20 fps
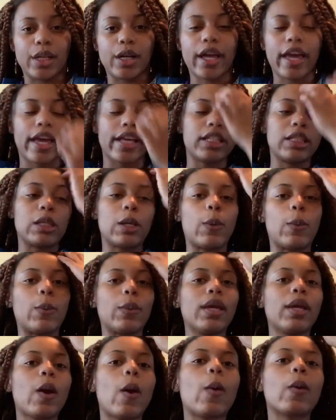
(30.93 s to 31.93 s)
Okay, so
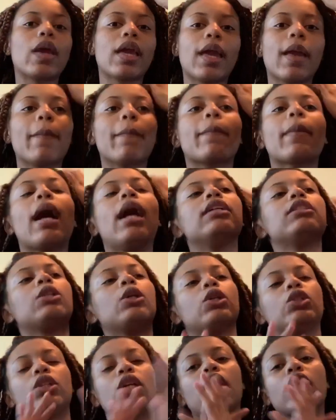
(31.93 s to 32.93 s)
we gonna keep, I
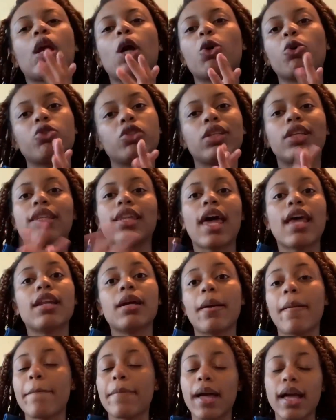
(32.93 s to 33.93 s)
told y'all gonna see a lot of
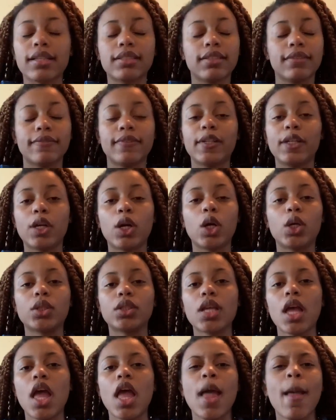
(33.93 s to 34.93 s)
unboxing videos